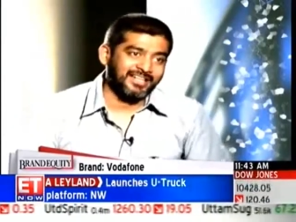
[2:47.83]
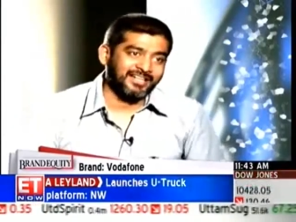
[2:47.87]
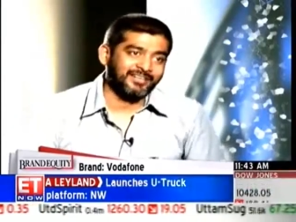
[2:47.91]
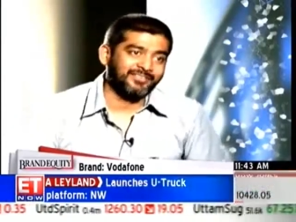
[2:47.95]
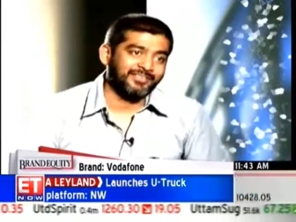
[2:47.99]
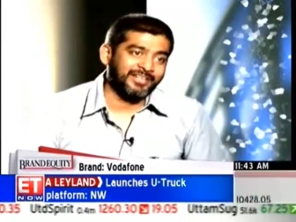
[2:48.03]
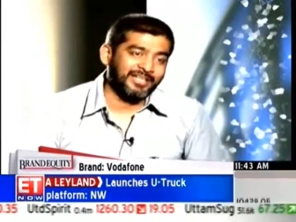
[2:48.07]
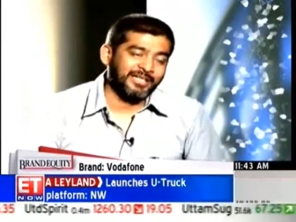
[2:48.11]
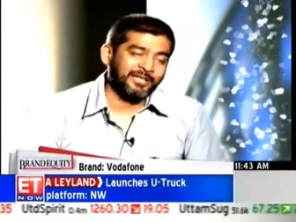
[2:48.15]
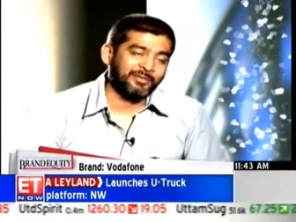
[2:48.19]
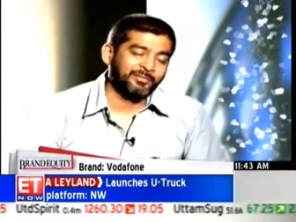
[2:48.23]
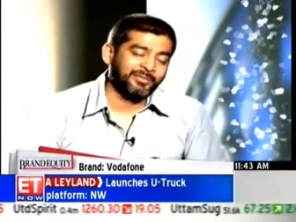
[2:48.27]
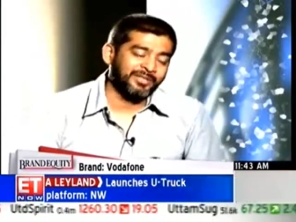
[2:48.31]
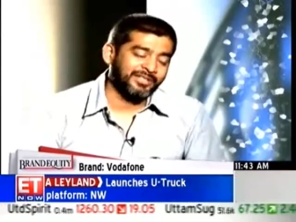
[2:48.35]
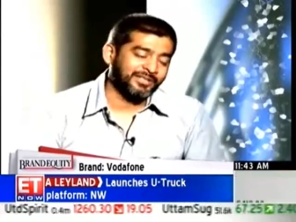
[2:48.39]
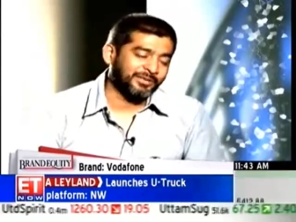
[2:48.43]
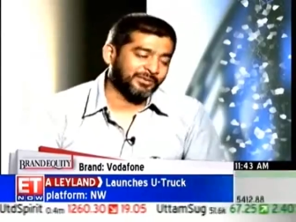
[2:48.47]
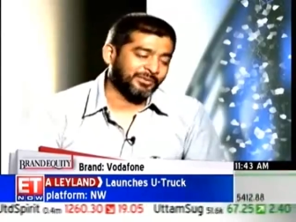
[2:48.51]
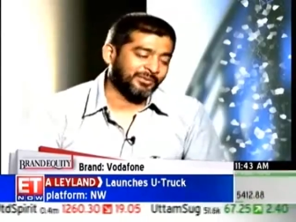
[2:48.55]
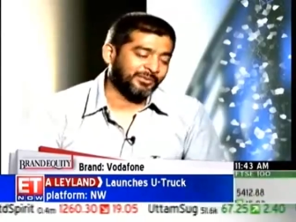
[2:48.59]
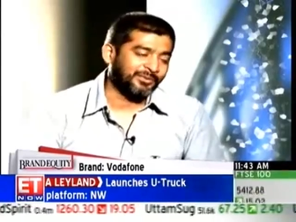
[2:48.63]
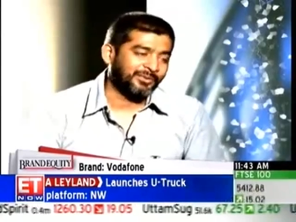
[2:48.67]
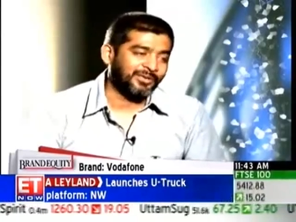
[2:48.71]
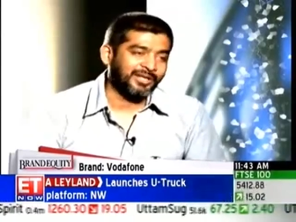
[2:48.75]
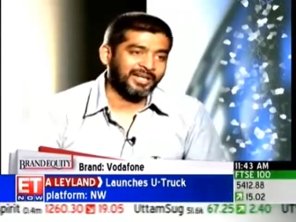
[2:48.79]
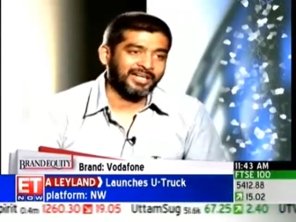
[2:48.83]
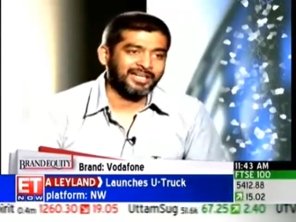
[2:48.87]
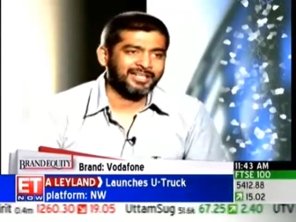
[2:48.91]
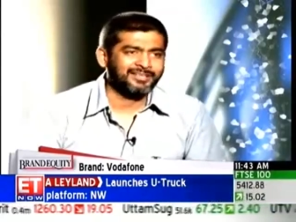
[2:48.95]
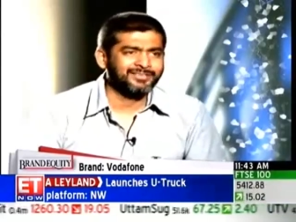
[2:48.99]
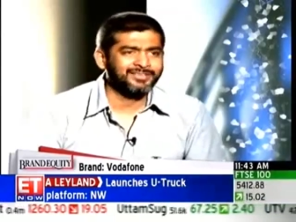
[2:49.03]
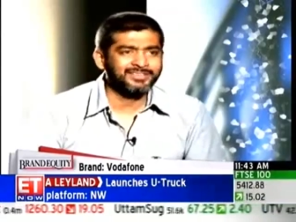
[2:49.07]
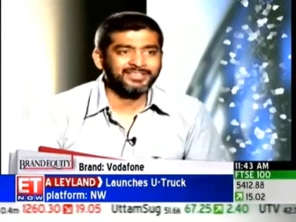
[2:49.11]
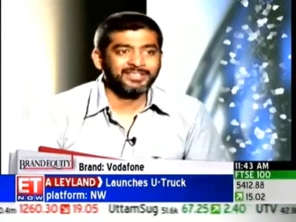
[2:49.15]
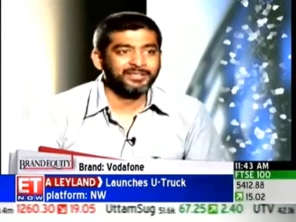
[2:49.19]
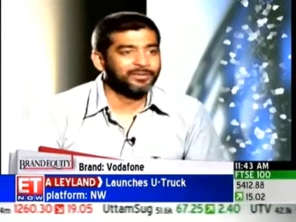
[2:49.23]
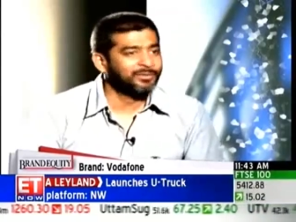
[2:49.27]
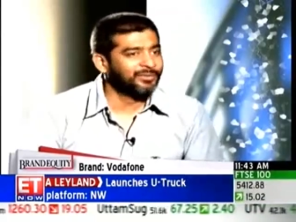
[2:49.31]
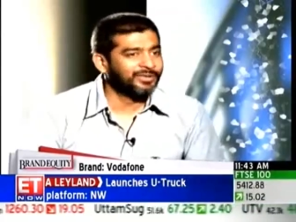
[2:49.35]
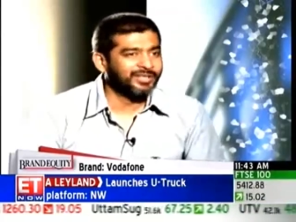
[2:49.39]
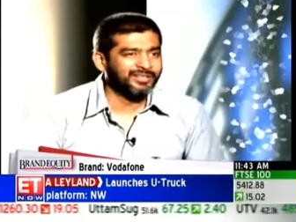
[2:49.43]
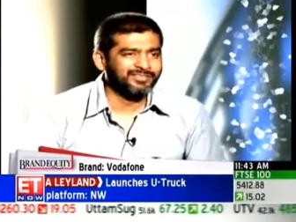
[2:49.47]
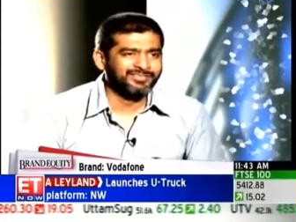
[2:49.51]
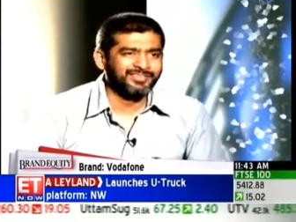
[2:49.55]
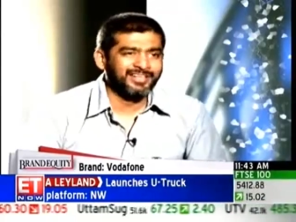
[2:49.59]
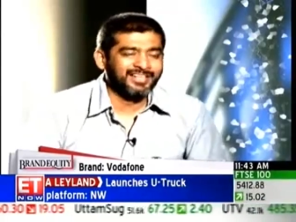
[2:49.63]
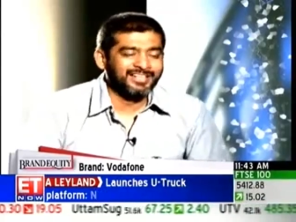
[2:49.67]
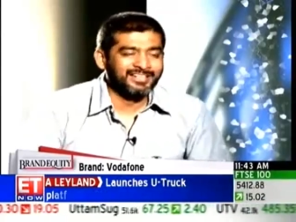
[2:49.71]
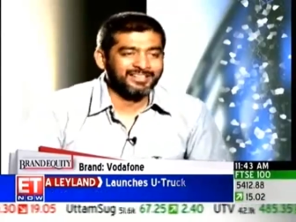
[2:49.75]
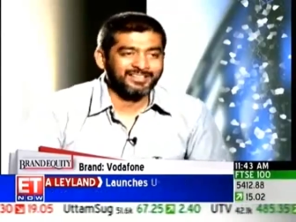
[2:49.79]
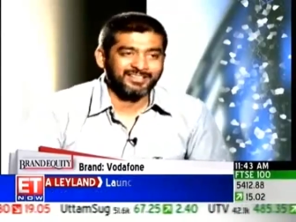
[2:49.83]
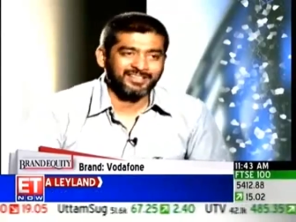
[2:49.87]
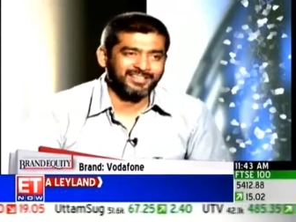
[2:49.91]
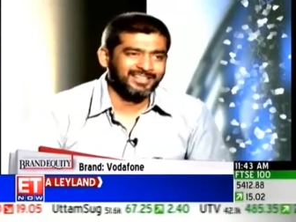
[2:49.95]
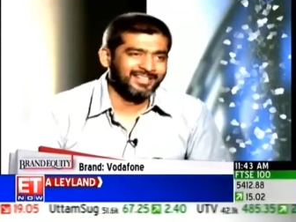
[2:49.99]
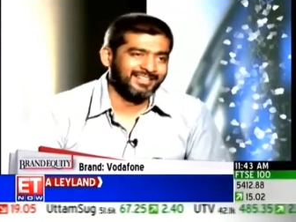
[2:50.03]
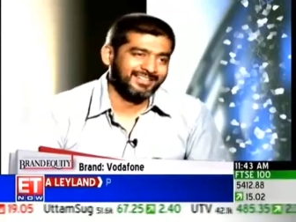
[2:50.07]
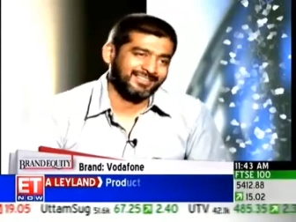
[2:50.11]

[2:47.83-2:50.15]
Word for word: available in Goa and we said okay fine